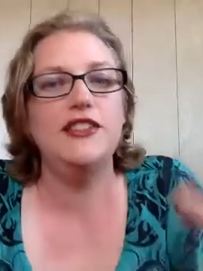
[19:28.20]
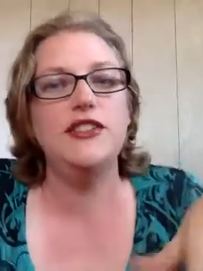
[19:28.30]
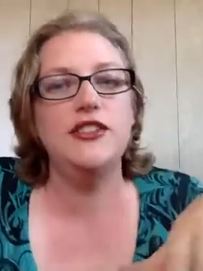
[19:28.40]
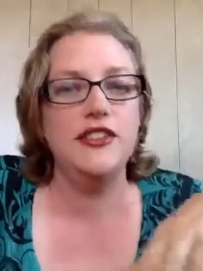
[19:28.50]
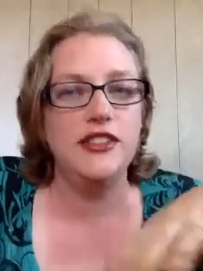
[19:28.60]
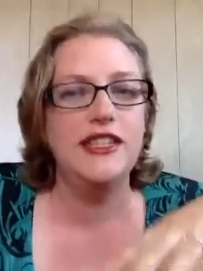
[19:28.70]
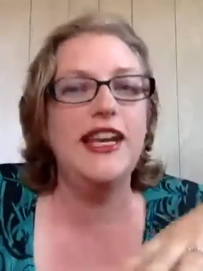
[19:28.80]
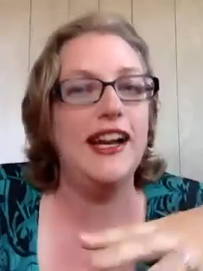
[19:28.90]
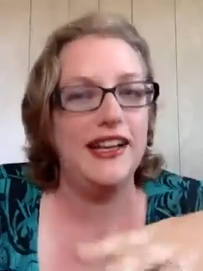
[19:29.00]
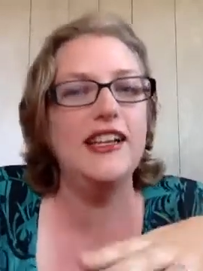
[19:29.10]
took,
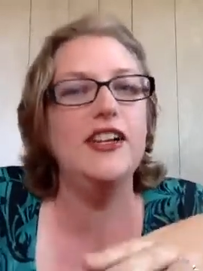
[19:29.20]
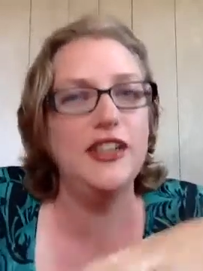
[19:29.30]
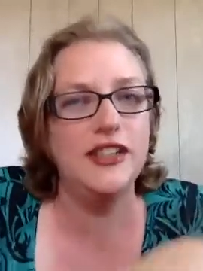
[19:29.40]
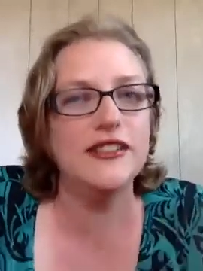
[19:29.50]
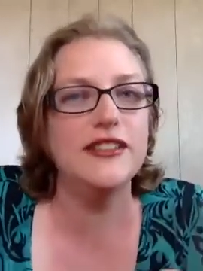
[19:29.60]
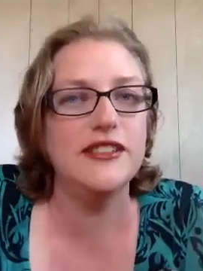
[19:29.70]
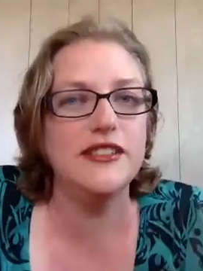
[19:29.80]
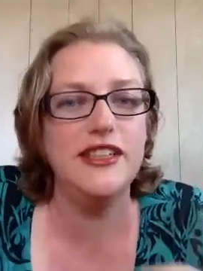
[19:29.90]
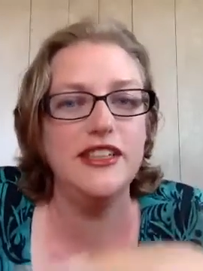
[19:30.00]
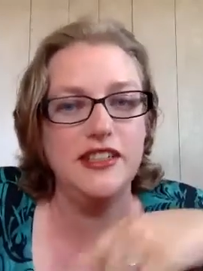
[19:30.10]
yeah, it hurt.
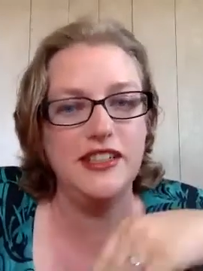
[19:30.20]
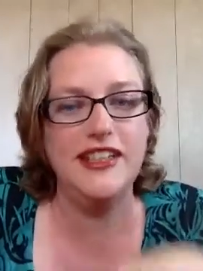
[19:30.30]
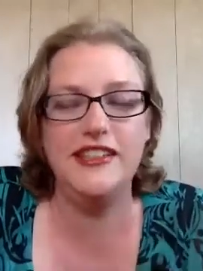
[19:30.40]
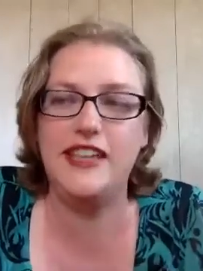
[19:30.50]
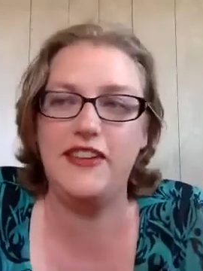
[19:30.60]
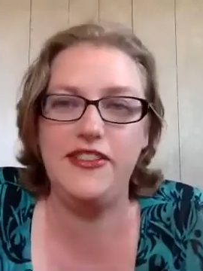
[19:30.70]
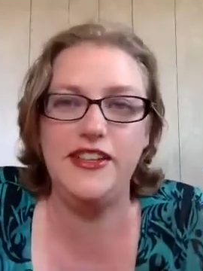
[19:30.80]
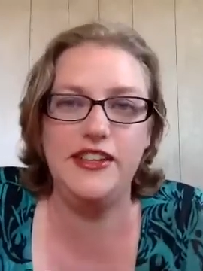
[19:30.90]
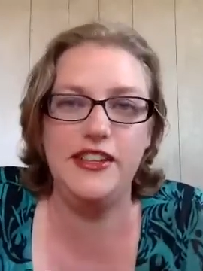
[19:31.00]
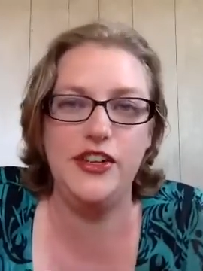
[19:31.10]
It
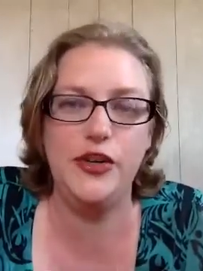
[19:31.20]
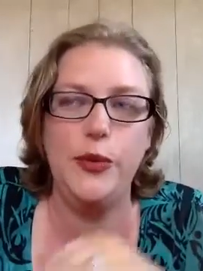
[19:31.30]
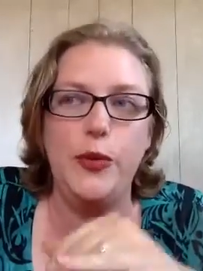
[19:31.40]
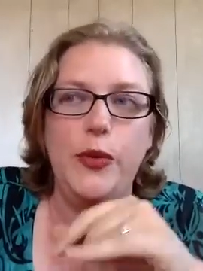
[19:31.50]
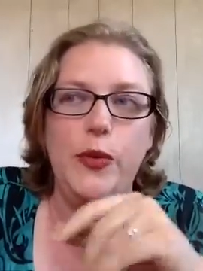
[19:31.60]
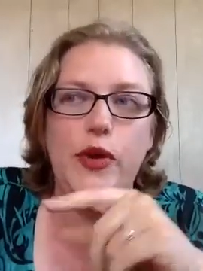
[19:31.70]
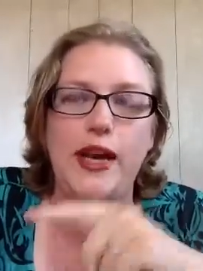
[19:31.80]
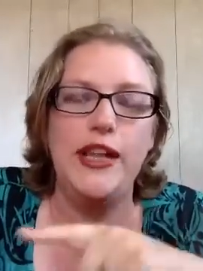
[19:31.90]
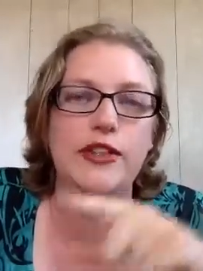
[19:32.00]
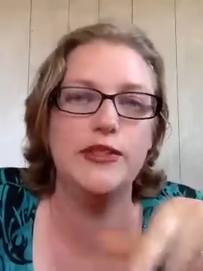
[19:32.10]
definitely hurt. But when
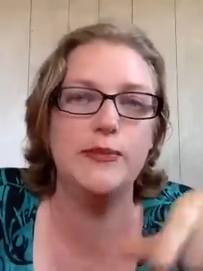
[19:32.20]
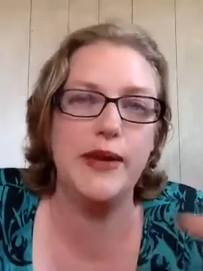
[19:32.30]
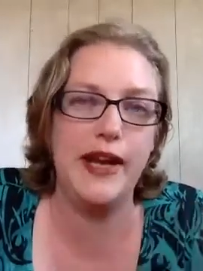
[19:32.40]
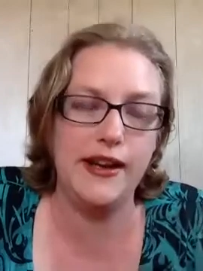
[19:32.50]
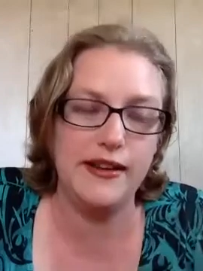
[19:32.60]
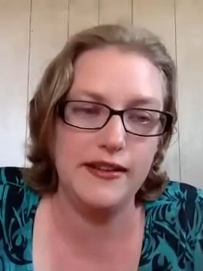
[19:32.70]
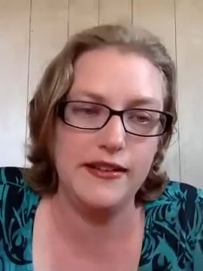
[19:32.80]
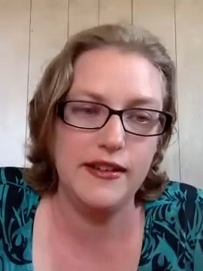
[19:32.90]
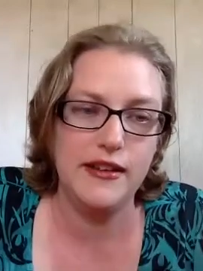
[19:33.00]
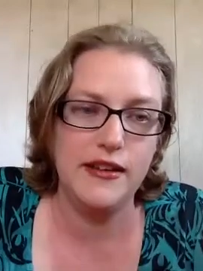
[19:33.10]
I looked back,
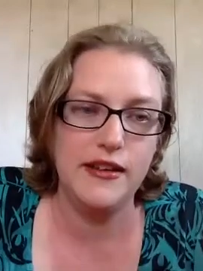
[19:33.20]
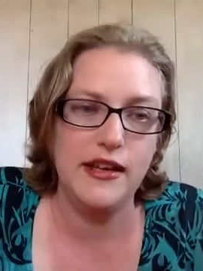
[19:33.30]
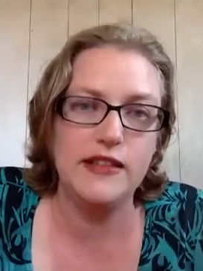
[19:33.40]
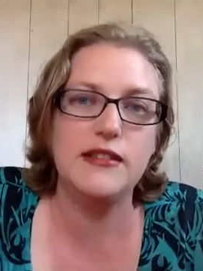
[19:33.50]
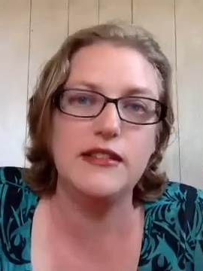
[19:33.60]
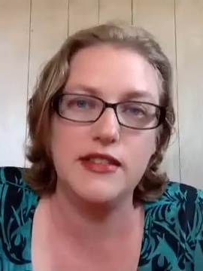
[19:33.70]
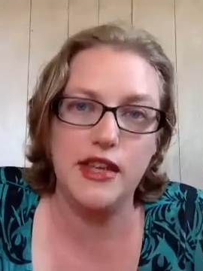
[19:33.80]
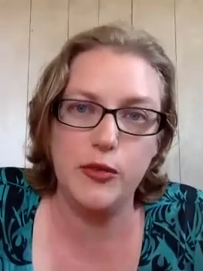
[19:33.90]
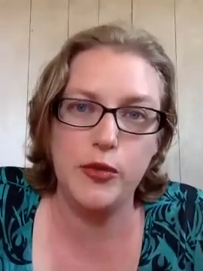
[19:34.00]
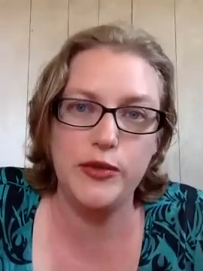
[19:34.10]
because
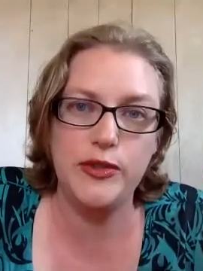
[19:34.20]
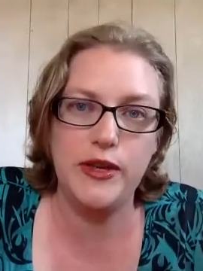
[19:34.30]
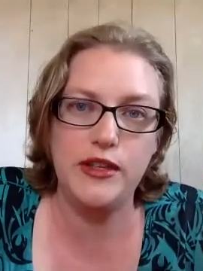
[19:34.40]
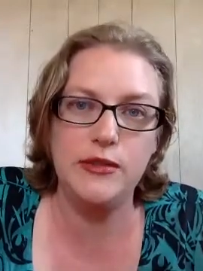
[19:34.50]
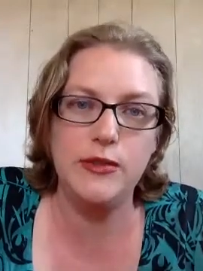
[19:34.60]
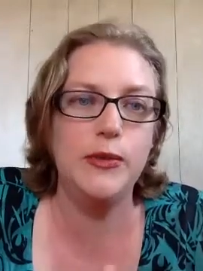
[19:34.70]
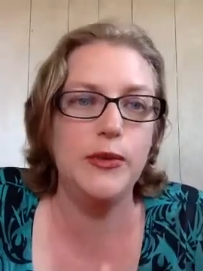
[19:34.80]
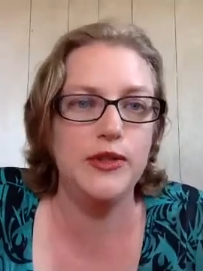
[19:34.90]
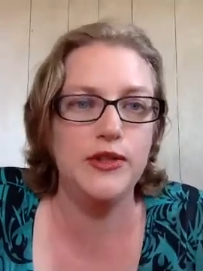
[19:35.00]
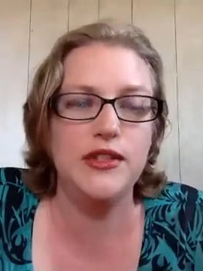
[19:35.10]
I'm a responsible
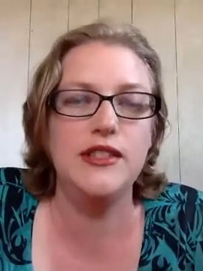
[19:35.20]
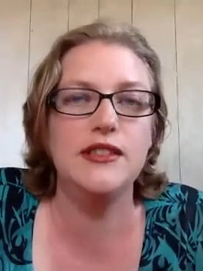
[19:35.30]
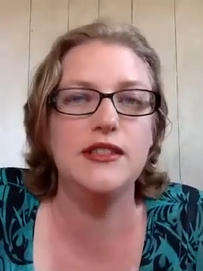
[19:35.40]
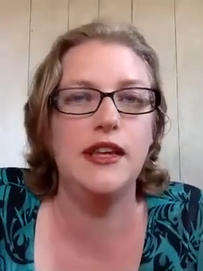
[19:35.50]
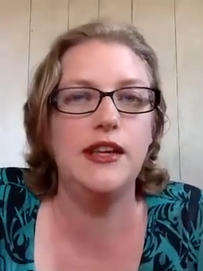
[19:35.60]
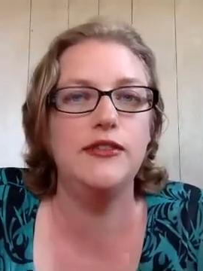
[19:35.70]
person inside of